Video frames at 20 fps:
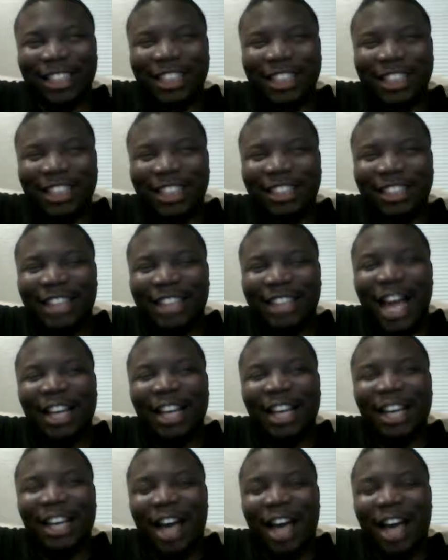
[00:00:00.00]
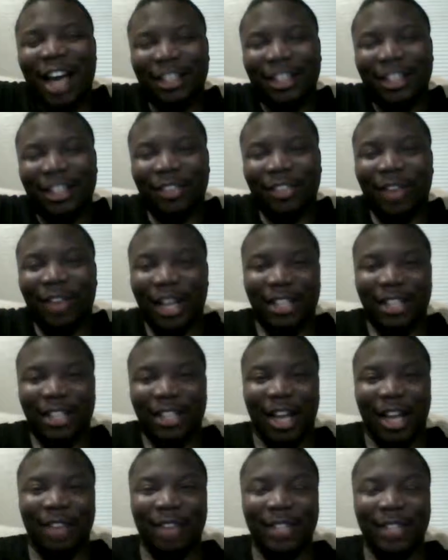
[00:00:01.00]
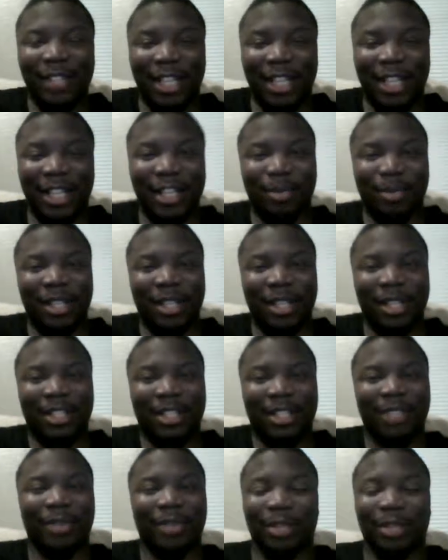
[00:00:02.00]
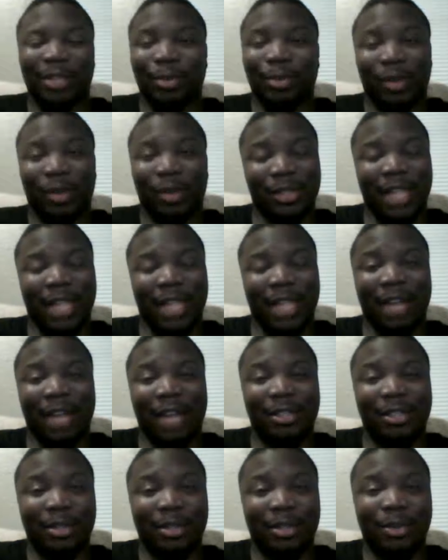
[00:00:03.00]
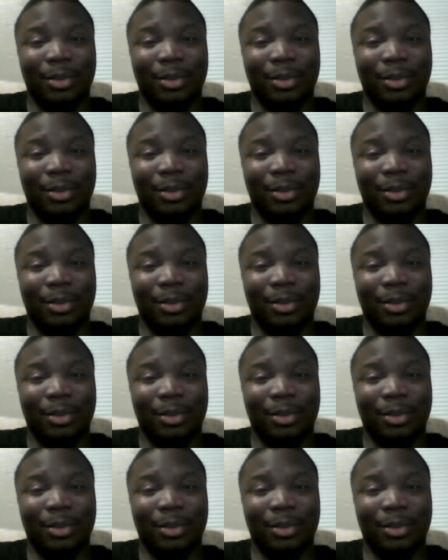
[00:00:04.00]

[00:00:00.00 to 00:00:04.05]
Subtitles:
He's gotten hot at the right times, and that's basically what it boils down to.